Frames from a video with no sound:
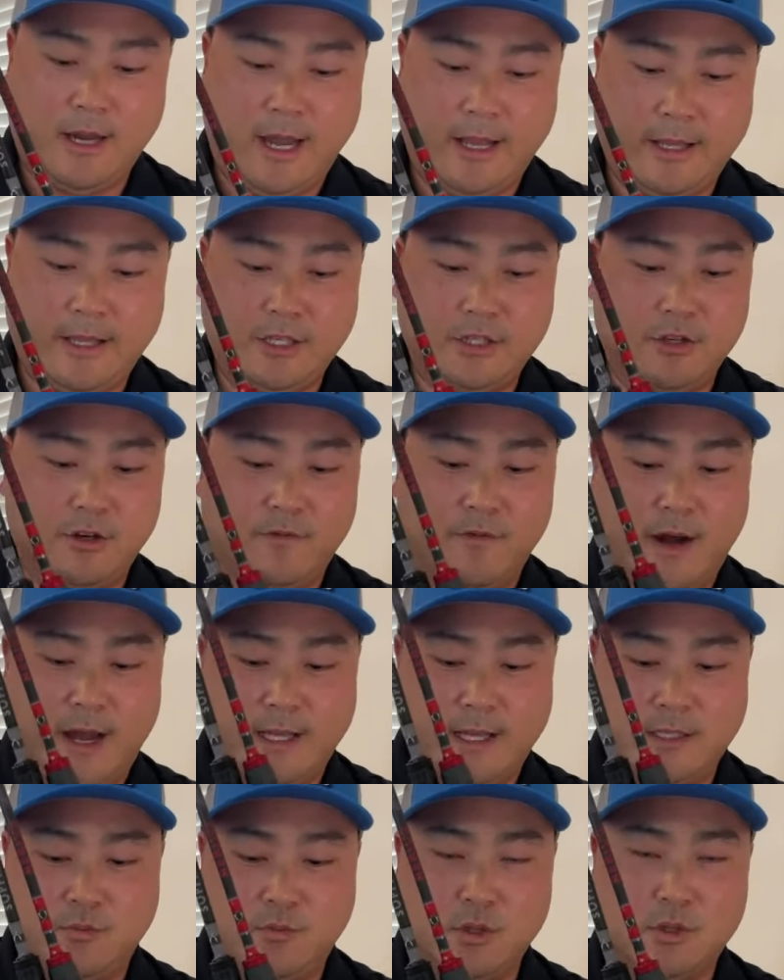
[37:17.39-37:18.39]
I need your
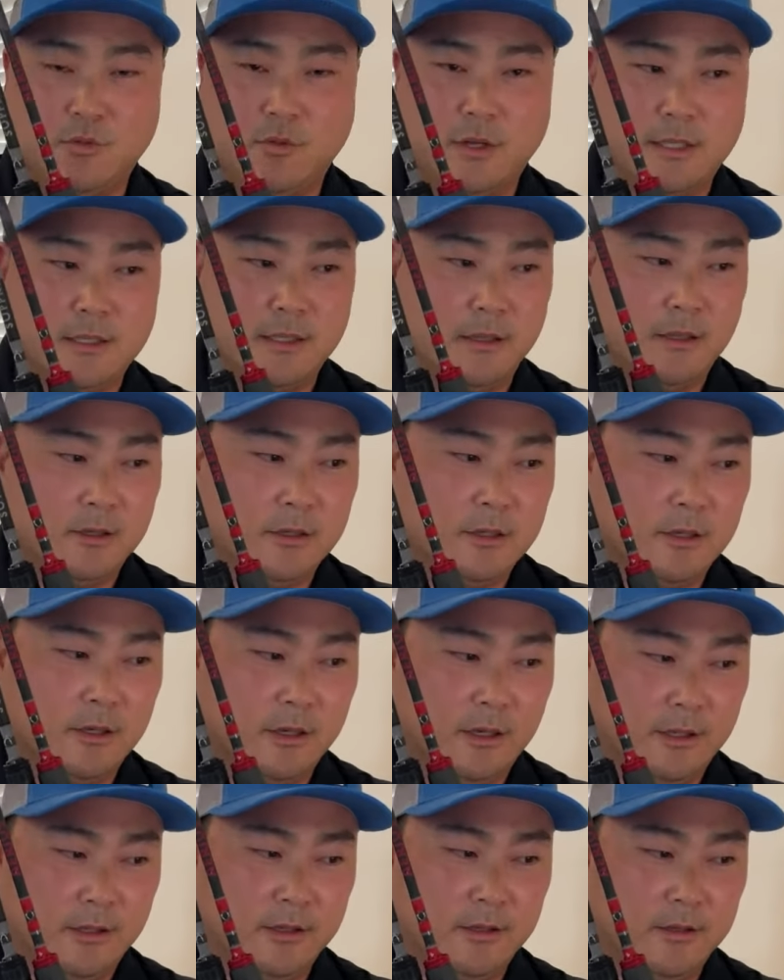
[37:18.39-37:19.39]
advice. Which one does it look good
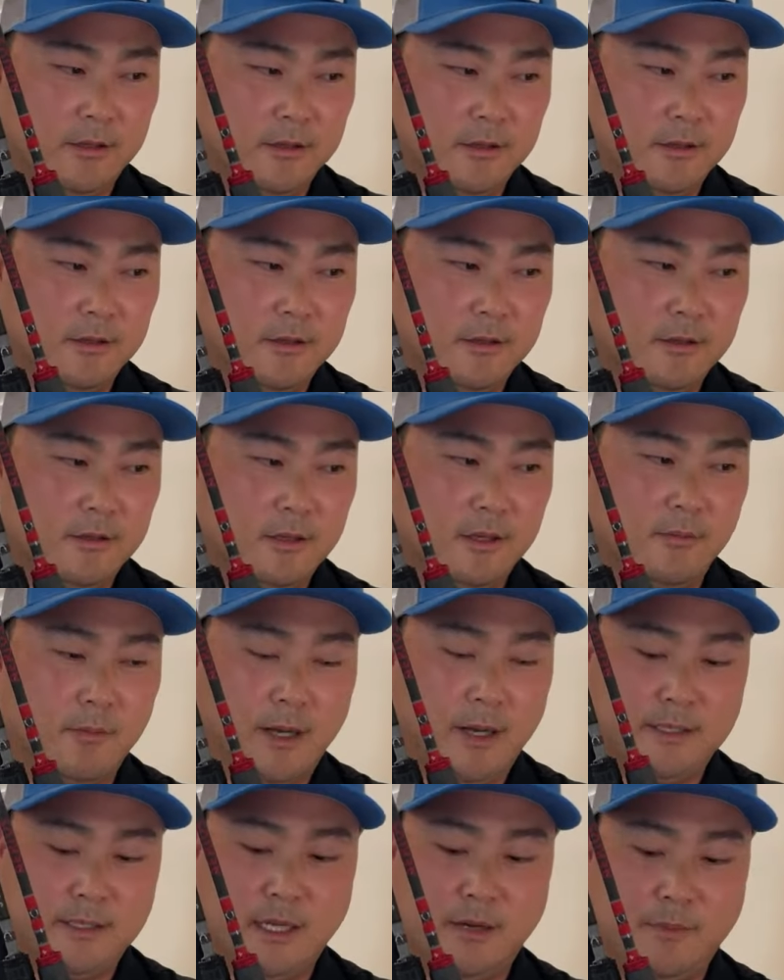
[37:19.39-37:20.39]
on?
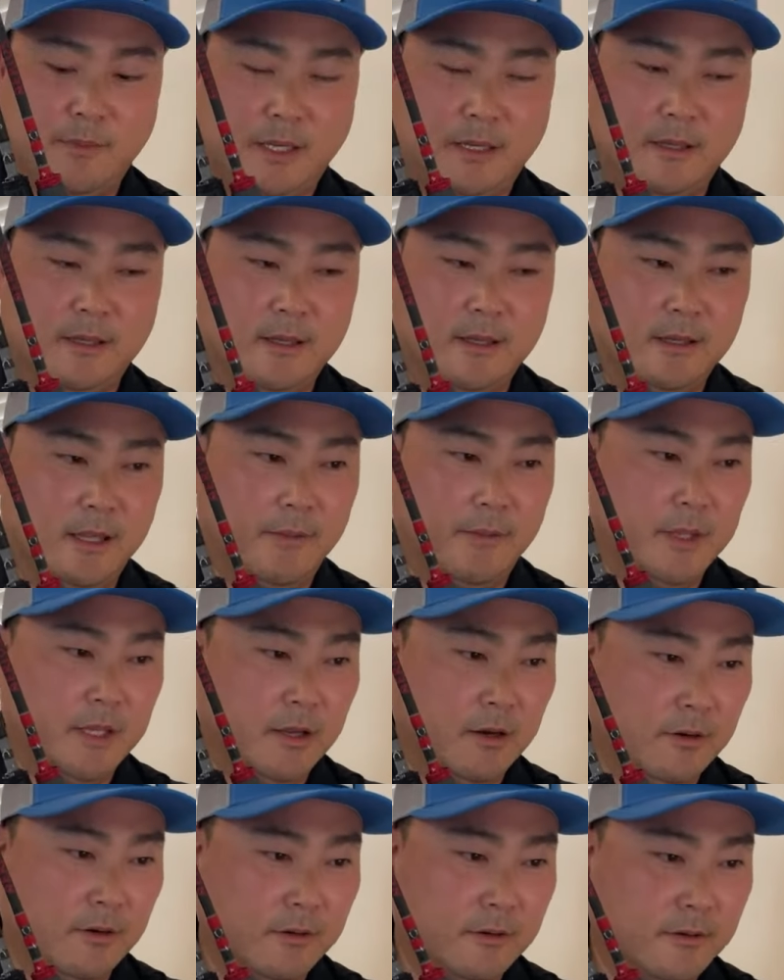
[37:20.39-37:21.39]
Come on, tell me. Let me
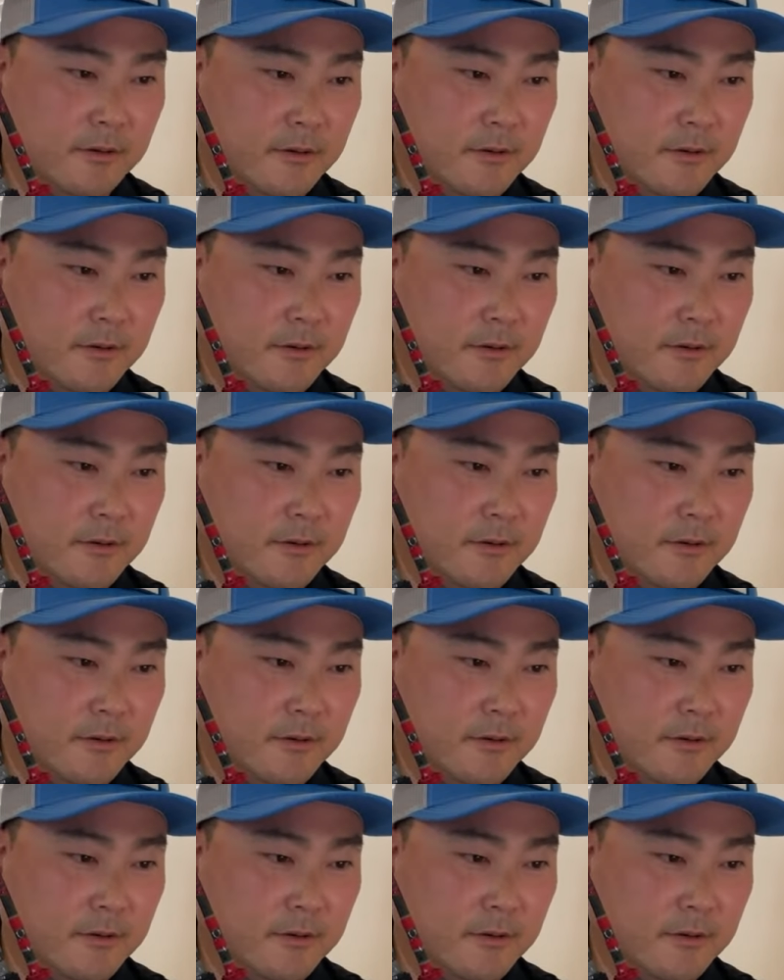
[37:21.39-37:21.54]
know.